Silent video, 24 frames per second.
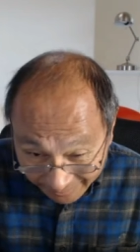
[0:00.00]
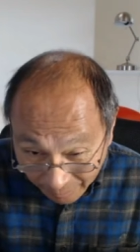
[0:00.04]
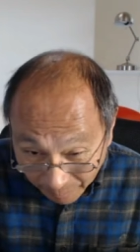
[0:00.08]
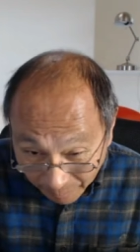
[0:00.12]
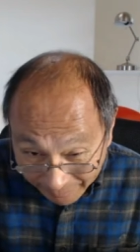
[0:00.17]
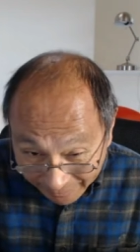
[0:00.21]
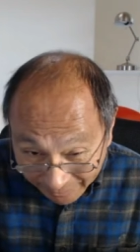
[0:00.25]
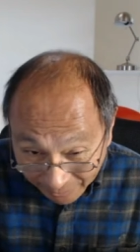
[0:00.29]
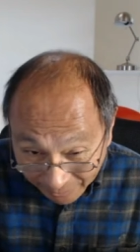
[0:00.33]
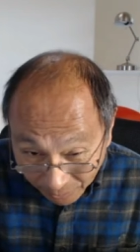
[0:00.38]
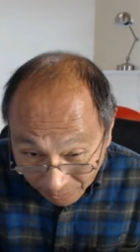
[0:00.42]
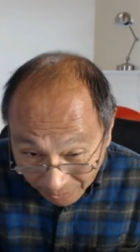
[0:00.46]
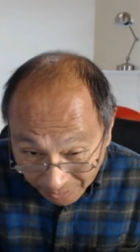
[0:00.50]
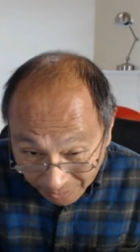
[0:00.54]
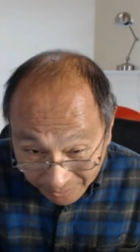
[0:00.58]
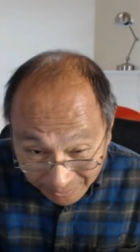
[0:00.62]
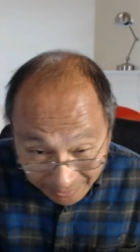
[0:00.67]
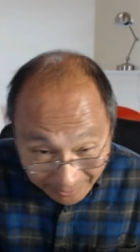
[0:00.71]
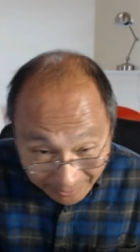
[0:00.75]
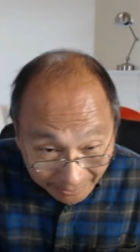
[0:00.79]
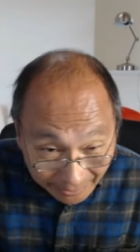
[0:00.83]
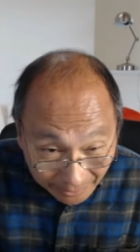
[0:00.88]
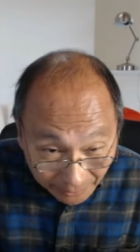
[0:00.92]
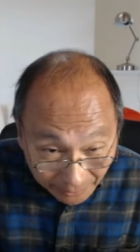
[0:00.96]
about
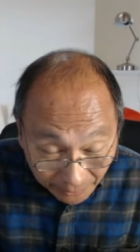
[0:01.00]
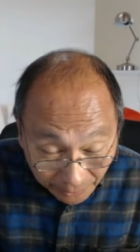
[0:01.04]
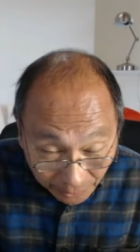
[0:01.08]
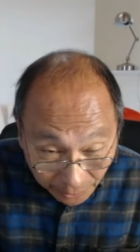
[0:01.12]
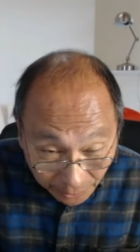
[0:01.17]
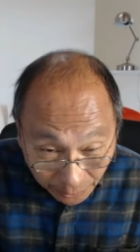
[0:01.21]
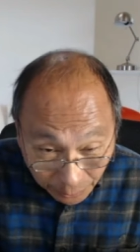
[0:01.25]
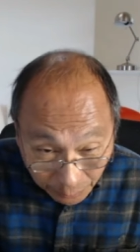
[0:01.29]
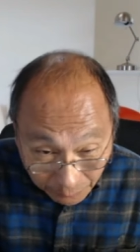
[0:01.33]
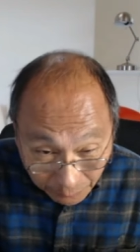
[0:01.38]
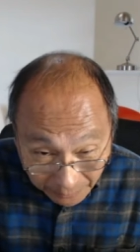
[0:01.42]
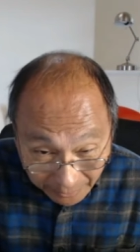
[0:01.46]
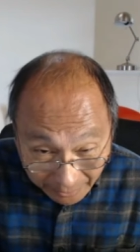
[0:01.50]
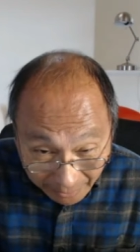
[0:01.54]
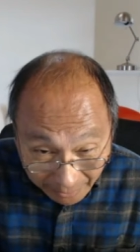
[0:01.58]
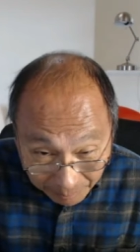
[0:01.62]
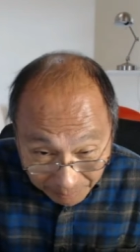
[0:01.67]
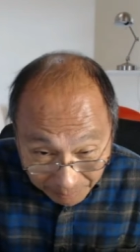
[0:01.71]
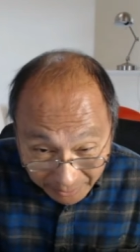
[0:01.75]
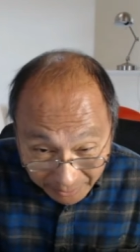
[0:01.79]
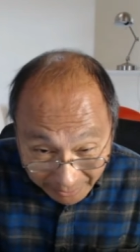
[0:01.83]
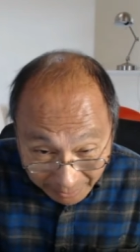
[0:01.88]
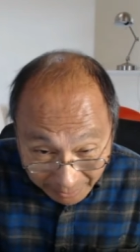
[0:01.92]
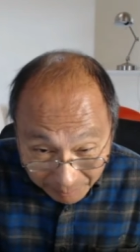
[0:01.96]
how the COVID
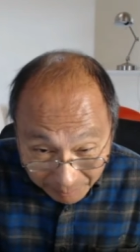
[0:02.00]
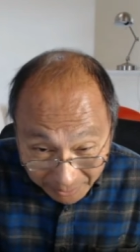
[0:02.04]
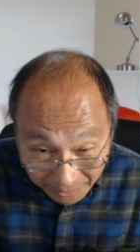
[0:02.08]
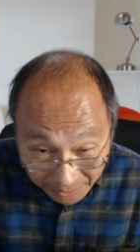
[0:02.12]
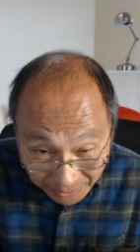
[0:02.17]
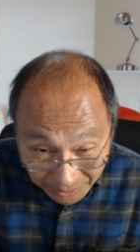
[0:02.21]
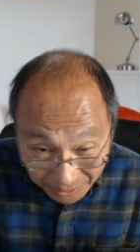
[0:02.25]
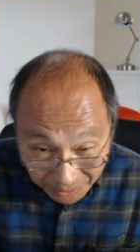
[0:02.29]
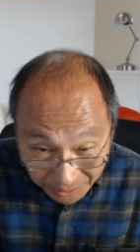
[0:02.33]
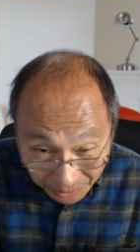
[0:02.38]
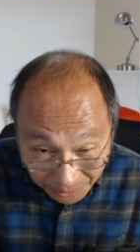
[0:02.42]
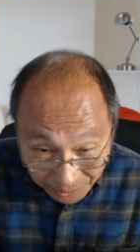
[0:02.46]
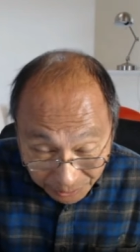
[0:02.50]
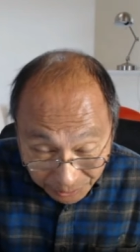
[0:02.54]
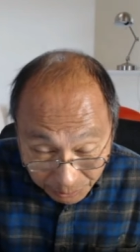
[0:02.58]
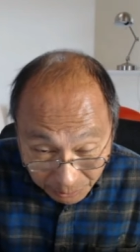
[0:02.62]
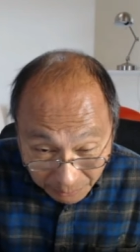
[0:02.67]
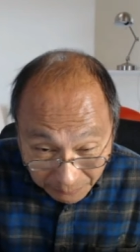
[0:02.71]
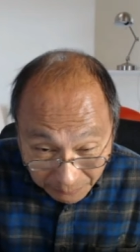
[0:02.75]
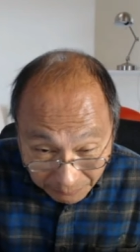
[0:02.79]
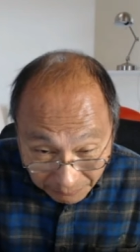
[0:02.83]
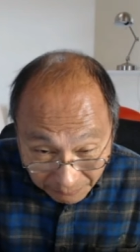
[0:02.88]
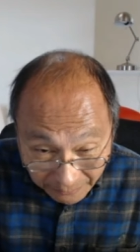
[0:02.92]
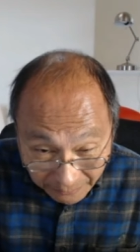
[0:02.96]
epidemic is going to
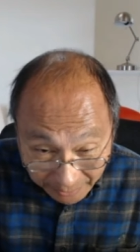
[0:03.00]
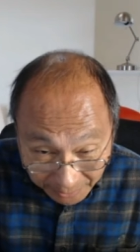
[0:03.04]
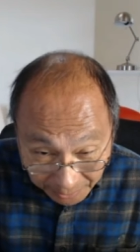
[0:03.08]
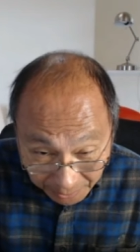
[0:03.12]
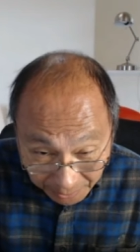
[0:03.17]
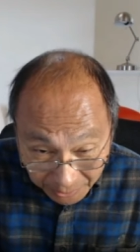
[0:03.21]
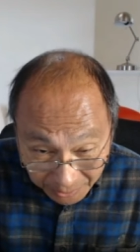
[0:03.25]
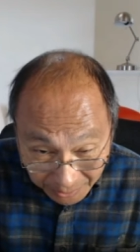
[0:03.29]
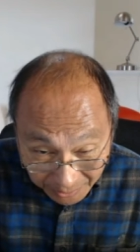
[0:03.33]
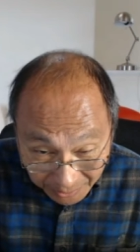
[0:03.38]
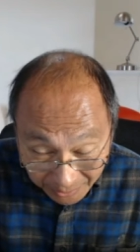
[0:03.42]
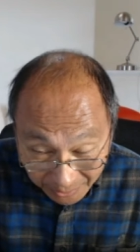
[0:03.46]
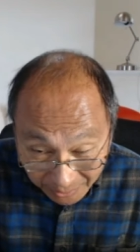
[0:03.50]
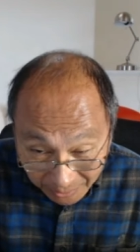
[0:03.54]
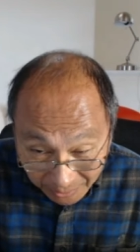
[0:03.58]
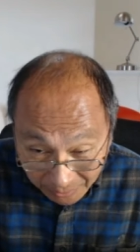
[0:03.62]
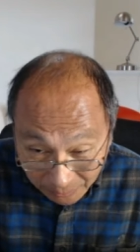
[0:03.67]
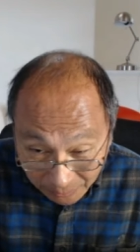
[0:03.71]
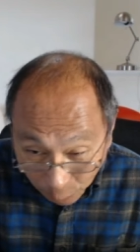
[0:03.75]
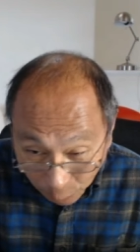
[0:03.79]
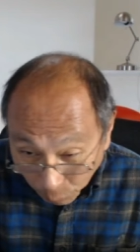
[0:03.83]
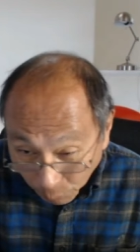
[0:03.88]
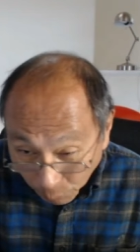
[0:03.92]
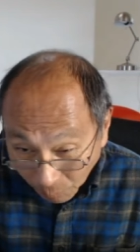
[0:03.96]
affect uh,
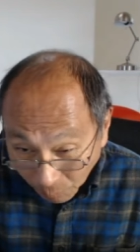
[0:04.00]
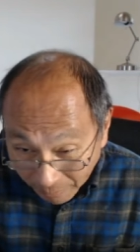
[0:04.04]
global